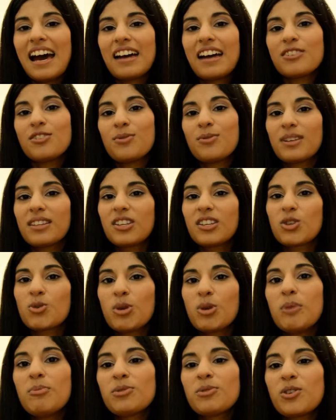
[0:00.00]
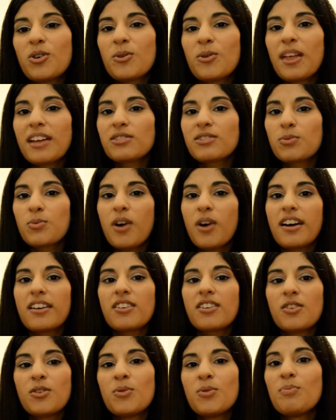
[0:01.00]
during the trip, so that's why
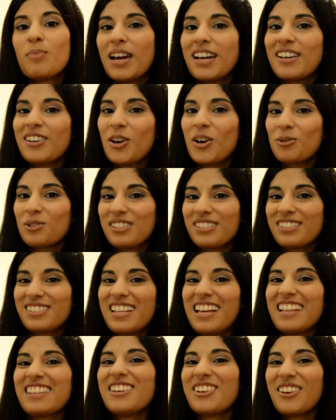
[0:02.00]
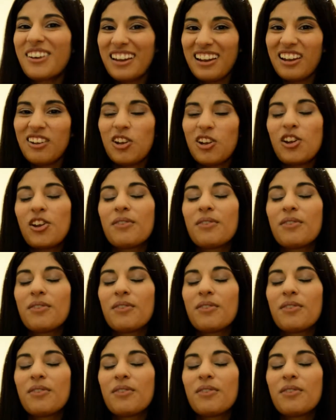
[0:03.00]
you may notice that there are a lot